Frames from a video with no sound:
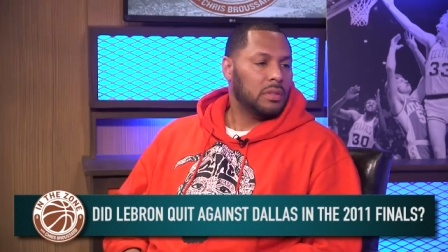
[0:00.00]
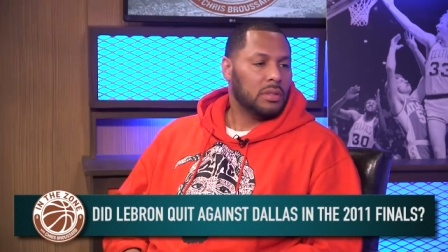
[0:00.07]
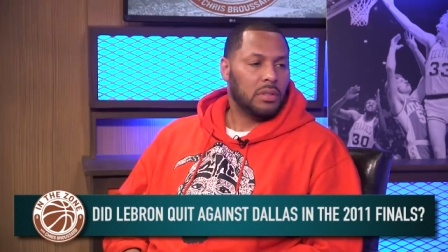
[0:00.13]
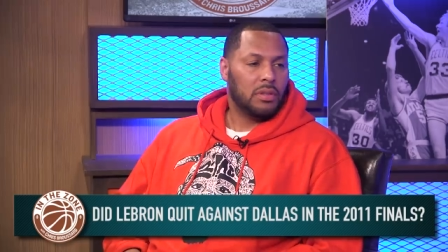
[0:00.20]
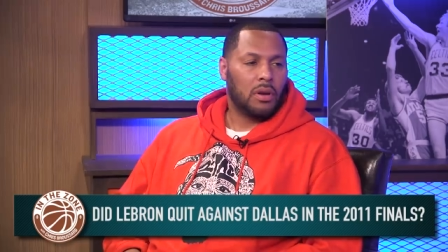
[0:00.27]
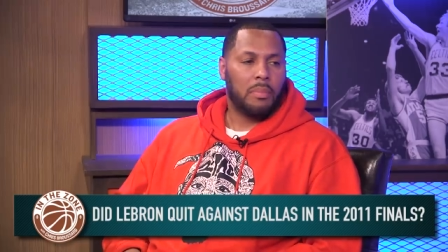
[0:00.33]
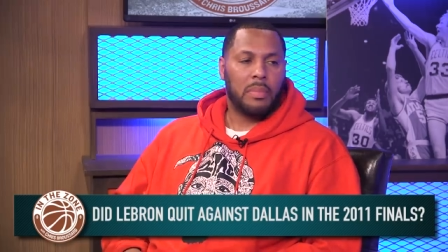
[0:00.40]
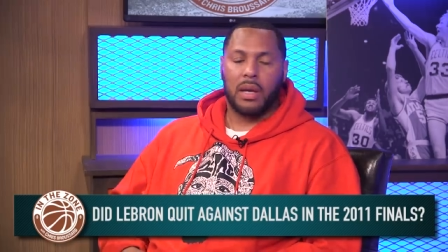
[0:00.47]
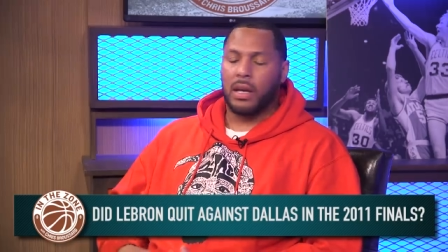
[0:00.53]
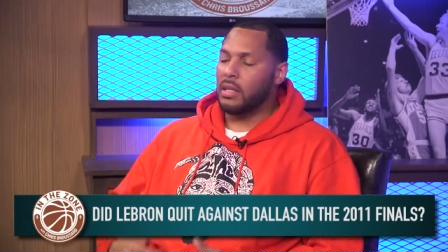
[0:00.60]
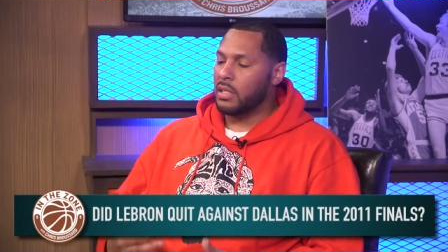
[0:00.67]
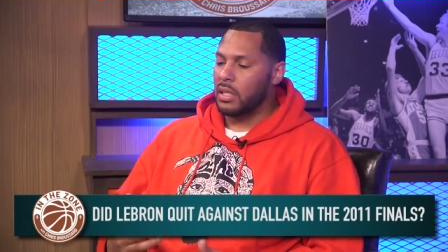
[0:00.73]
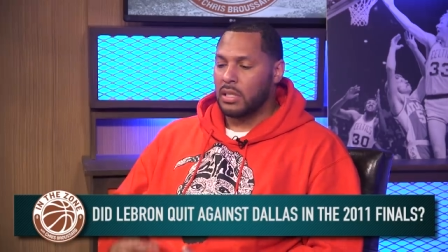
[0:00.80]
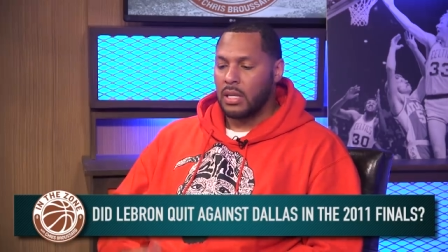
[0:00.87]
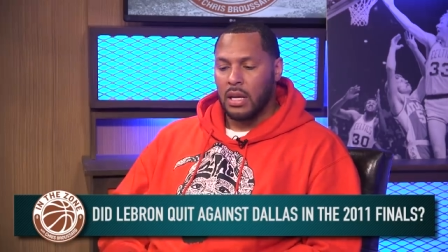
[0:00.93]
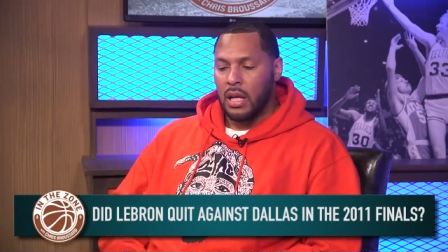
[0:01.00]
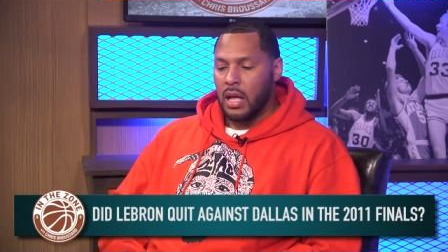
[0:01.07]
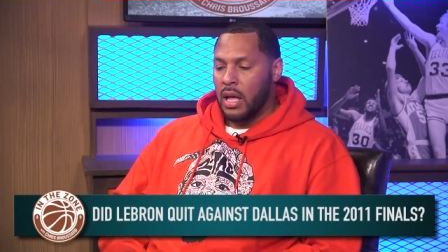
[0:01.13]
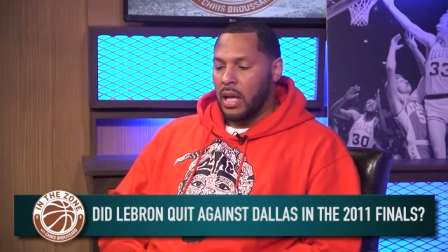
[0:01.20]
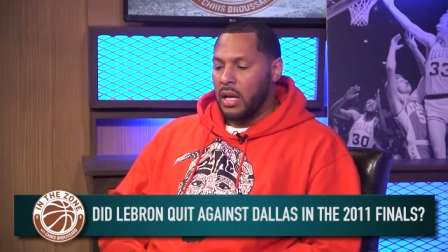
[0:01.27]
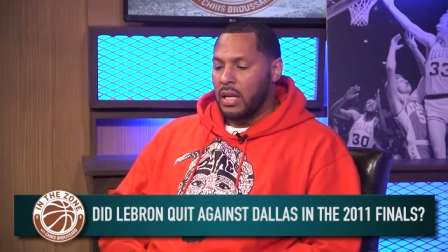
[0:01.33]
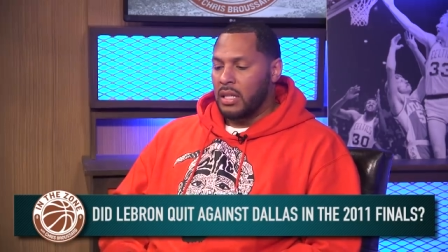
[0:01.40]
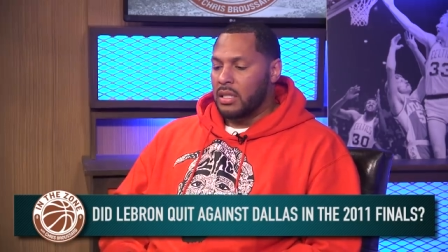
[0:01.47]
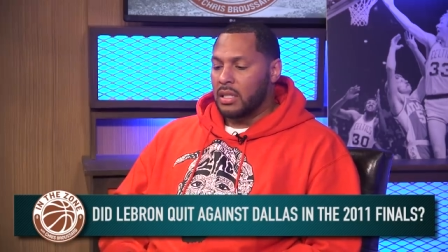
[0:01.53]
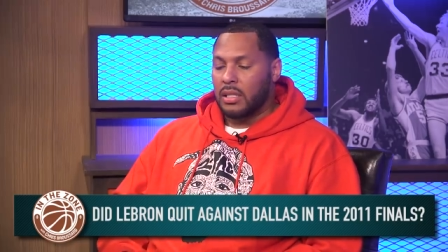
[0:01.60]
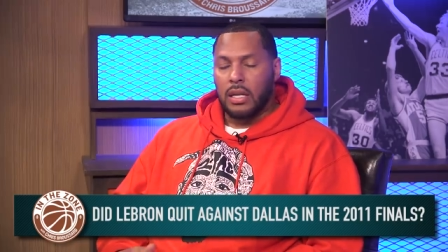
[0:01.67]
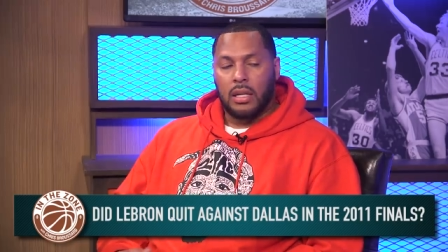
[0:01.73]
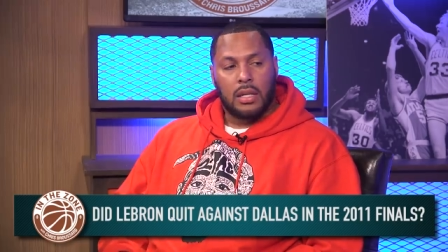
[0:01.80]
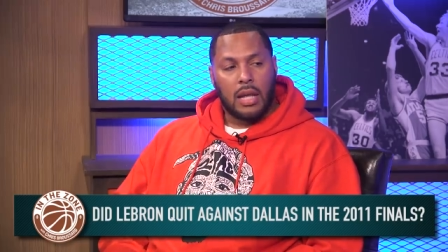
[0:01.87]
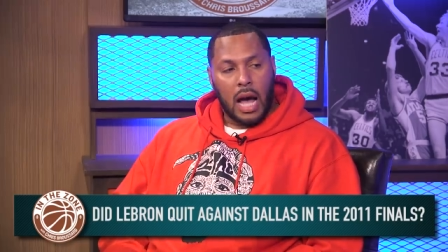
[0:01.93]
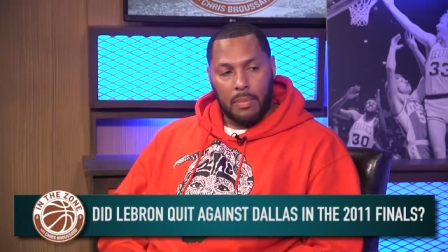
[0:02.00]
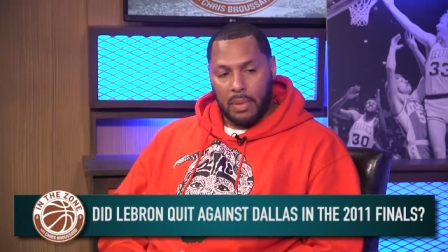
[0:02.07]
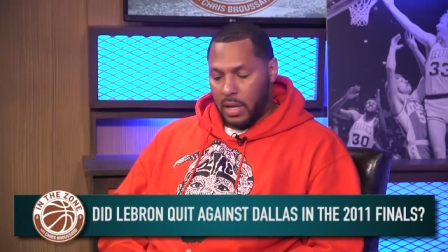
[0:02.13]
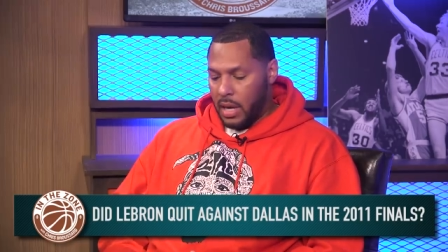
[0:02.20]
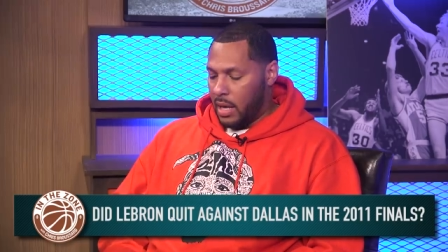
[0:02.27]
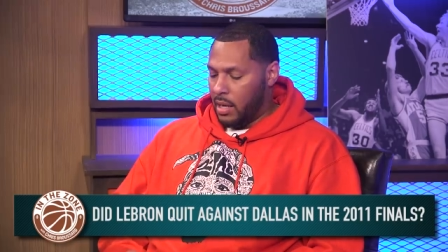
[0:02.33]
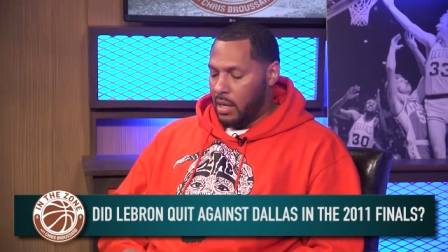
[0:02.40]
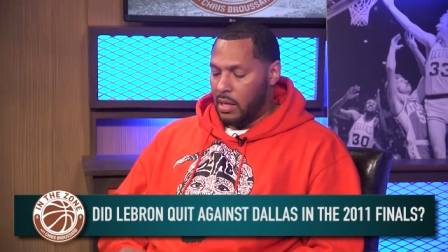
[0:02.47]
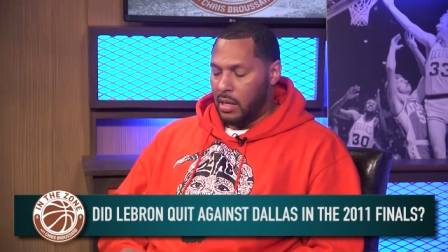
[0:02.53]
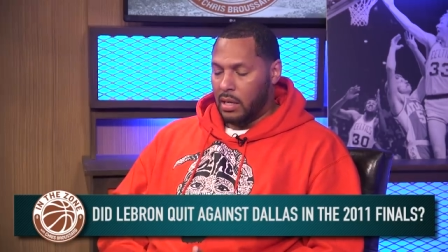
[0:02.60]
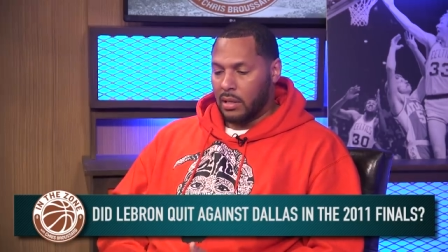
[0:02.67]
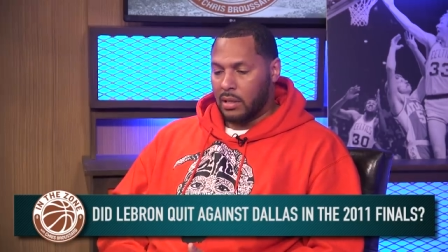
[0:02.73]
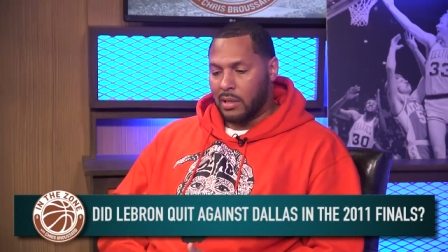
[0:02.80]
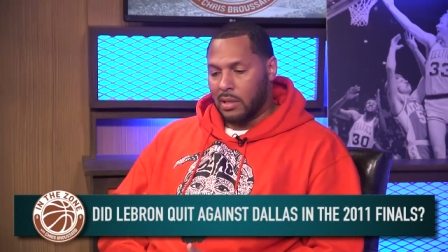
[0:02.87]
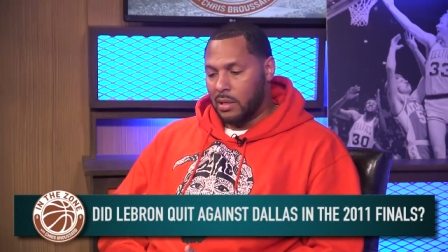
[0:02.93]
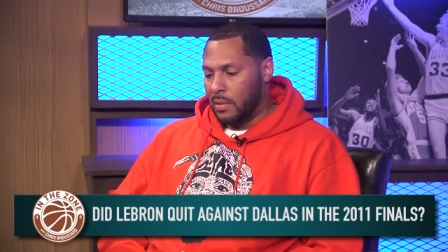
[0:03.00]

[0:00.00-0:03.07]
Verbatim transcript: You know what I mean? He just he just didn't dominate. He didn't.